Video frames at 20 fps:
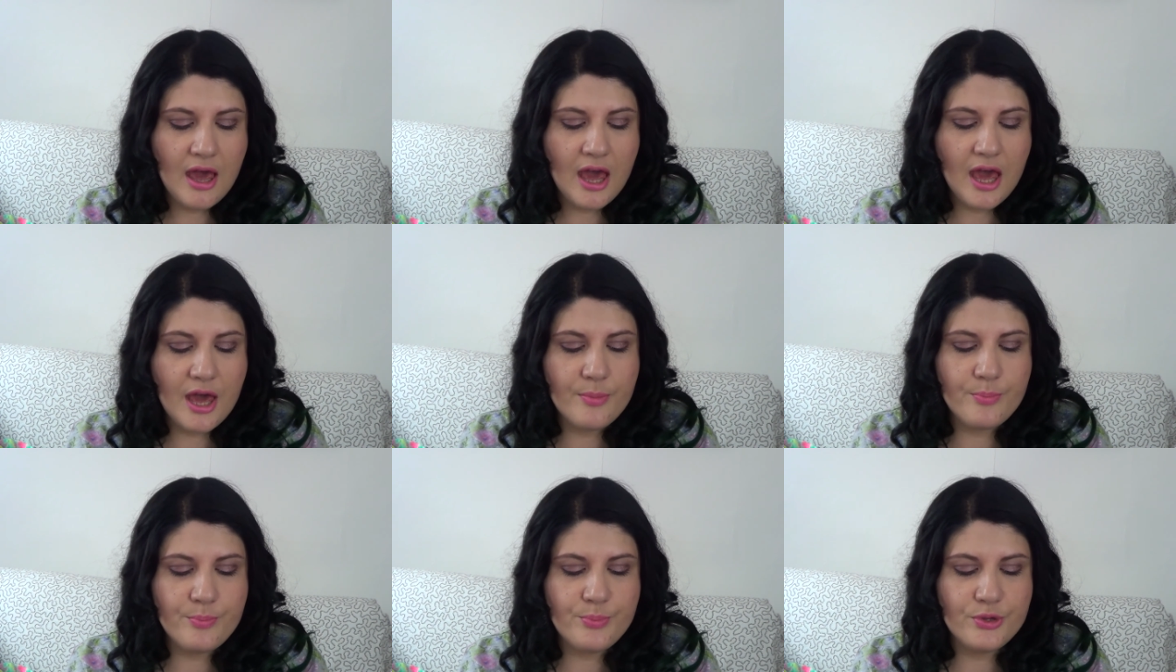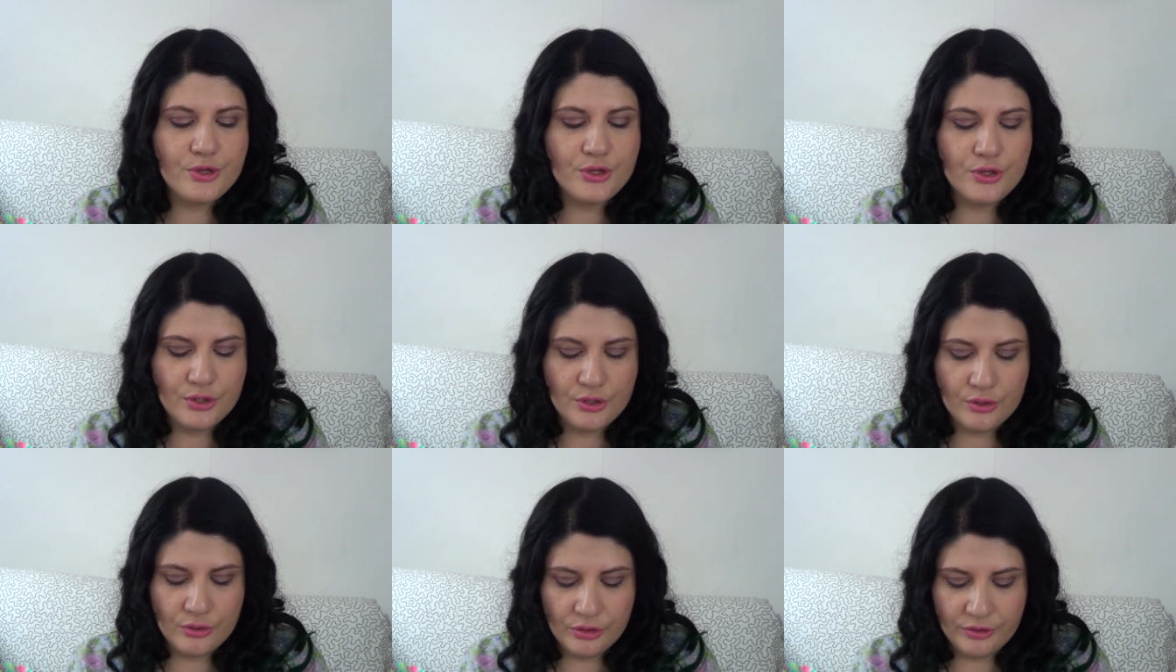A
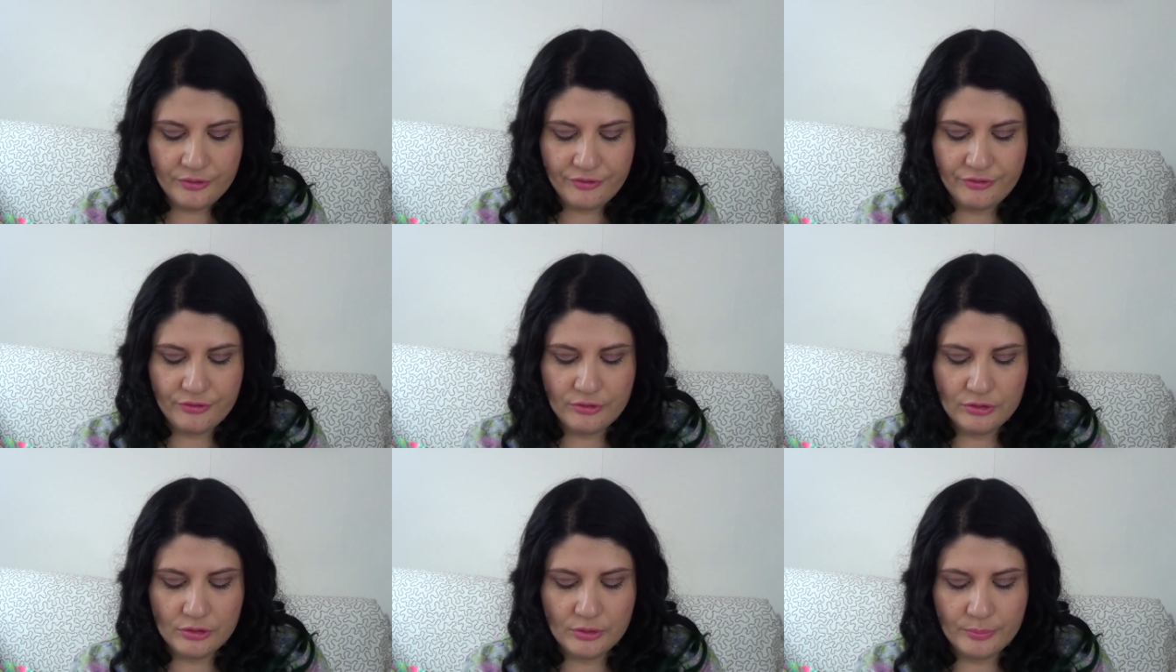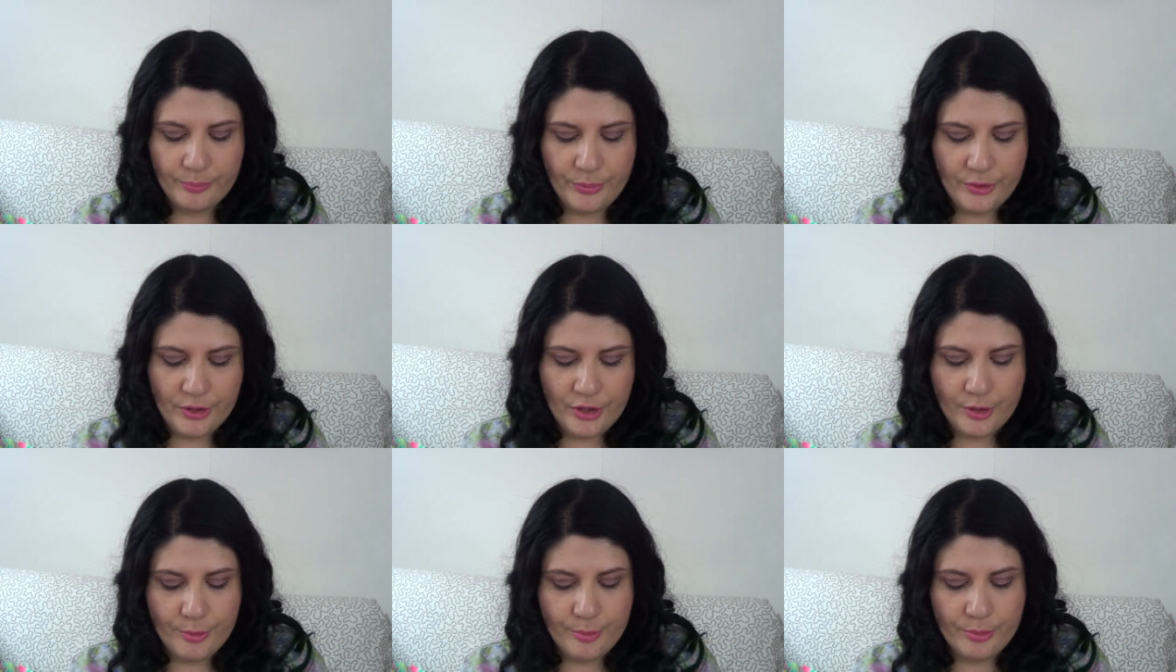beautiful
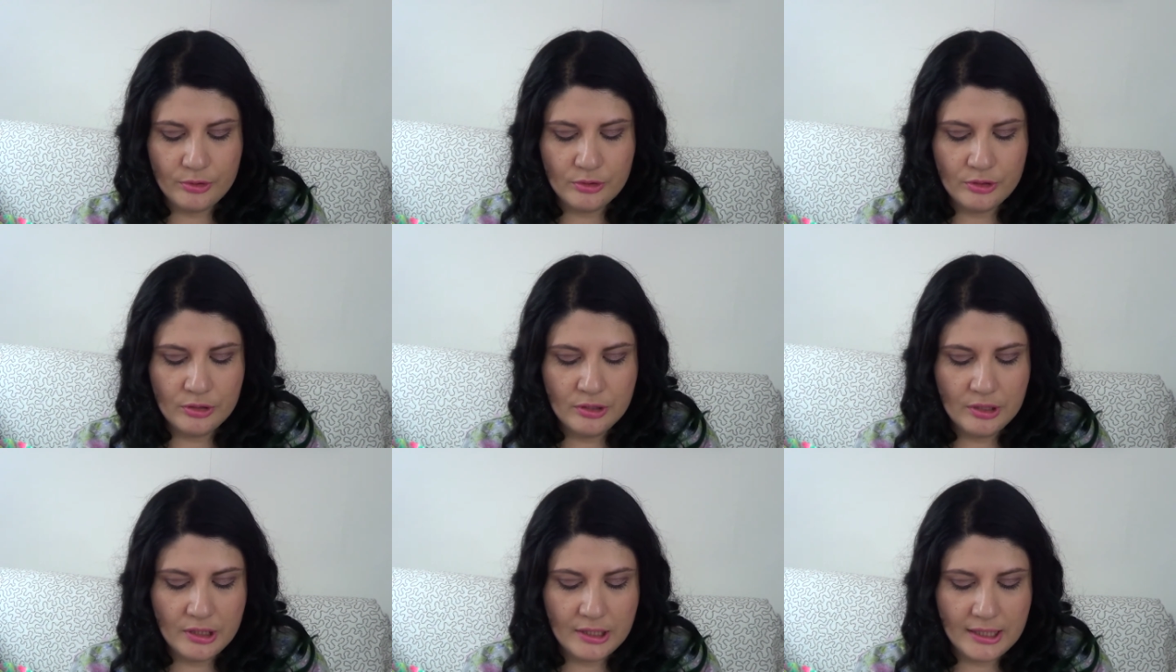purple.